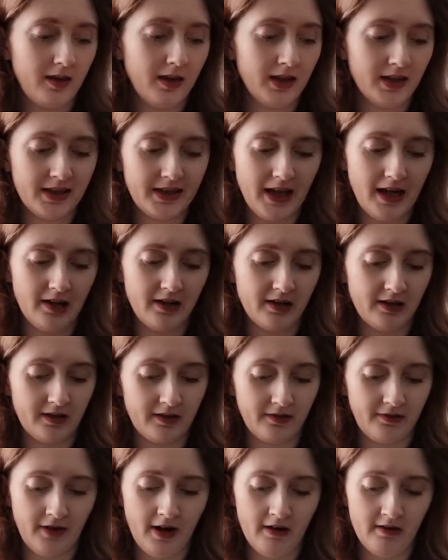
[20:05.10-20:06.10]
This
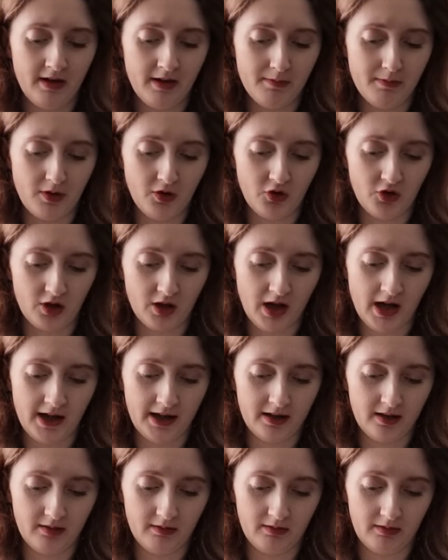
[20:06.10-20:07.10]
sounds very much
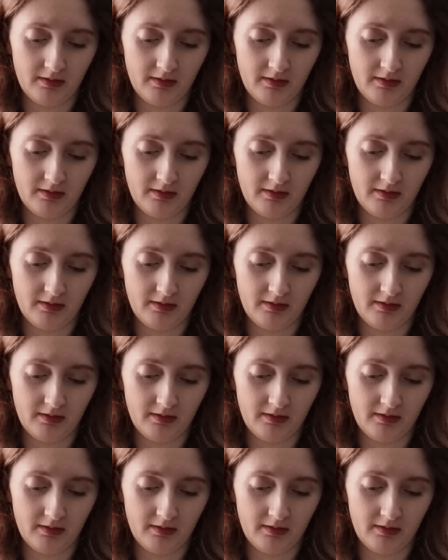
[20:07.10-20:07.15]
like